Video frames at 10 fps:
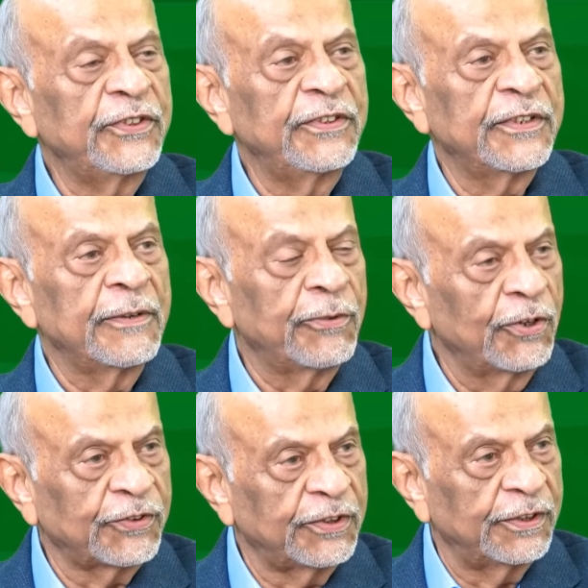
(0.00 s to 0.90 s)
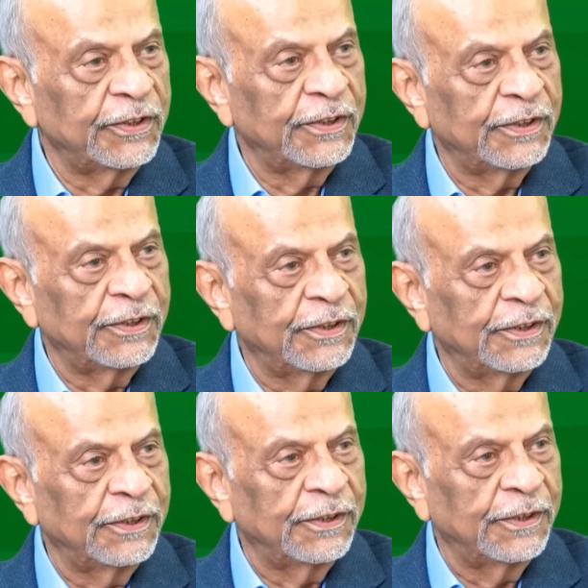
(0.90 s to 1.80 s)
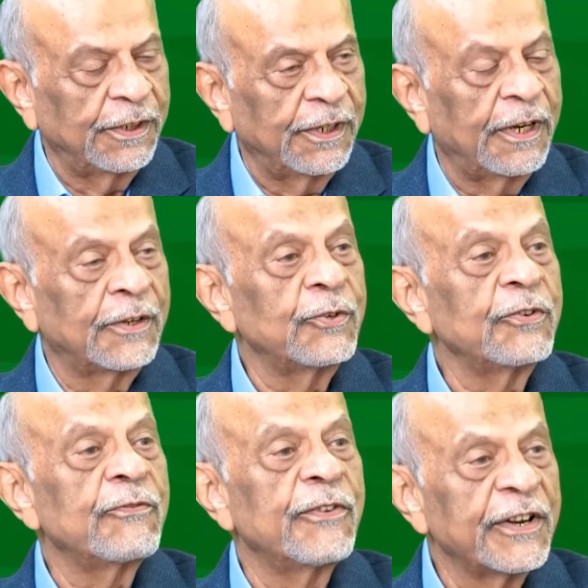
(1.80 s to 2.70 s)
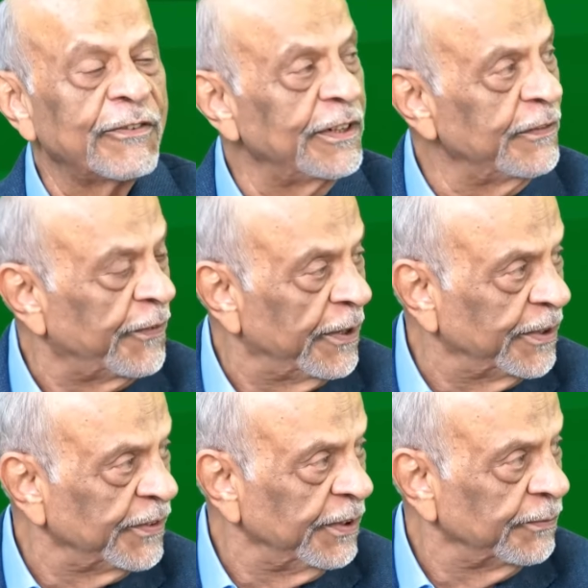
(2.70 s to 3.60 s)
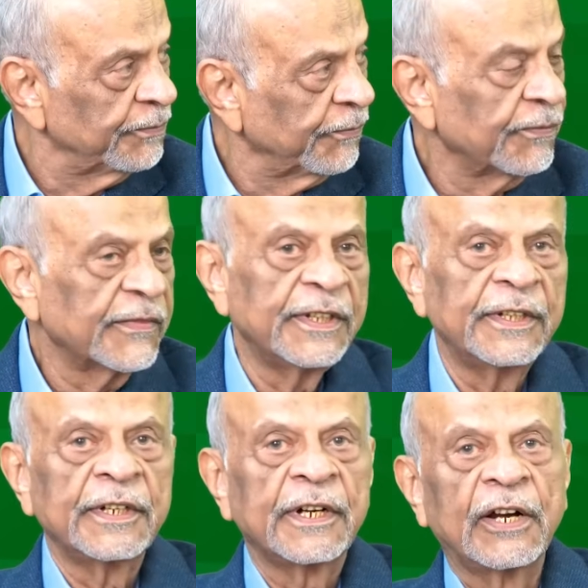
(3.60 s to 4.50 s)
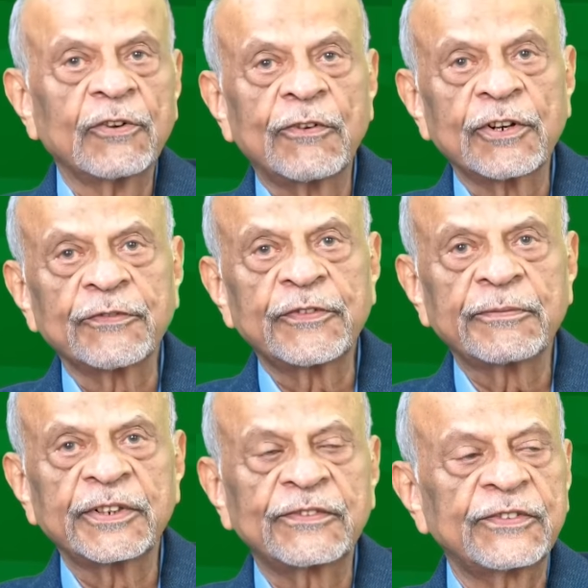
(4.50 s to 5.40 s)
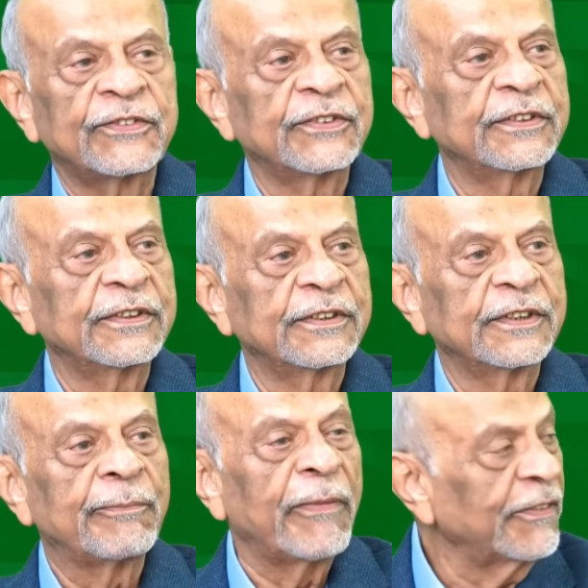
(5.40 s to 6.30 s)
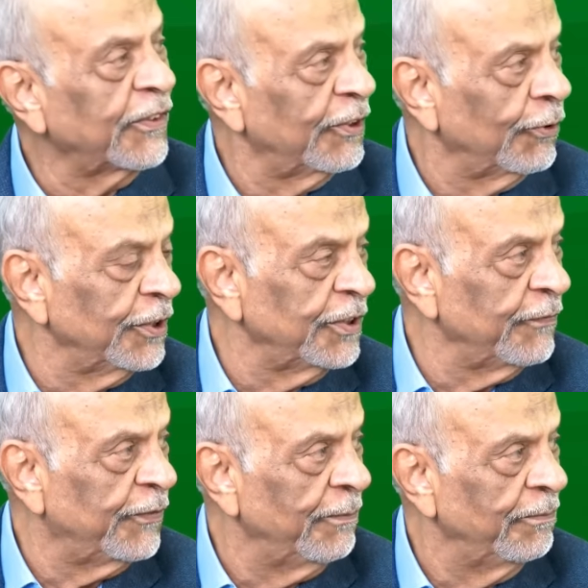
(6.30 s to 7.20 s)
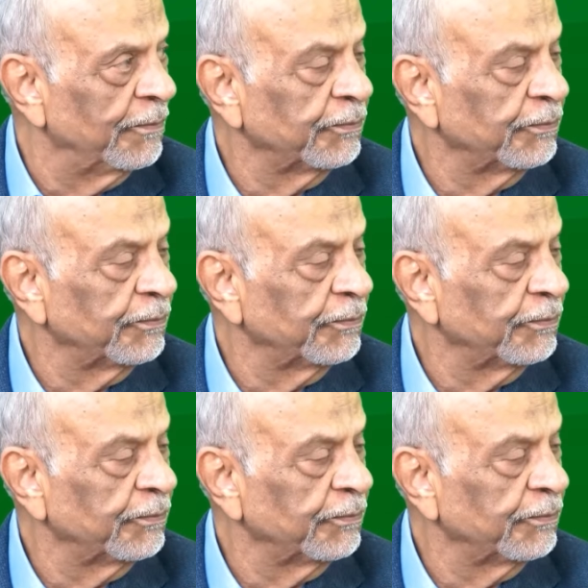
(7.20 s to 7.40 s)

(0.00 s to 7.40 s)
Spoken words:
children I brought are doing very well in pharmacy. I know one of them is a partner in auditing firm.